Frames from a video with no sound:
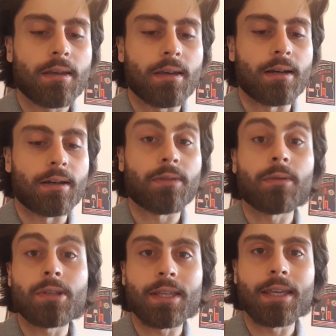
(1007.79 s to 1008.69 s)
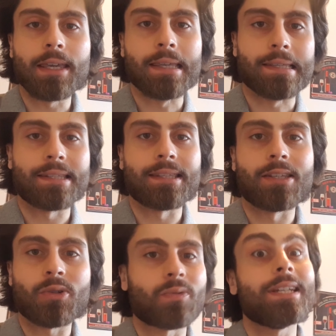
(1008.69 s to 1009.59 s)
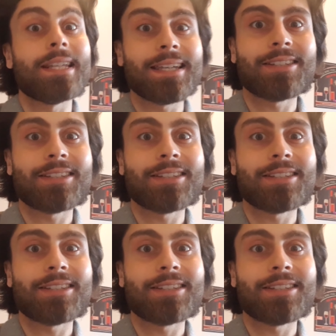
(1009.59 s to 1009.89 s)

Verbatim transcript: Uh, Thursday is the screening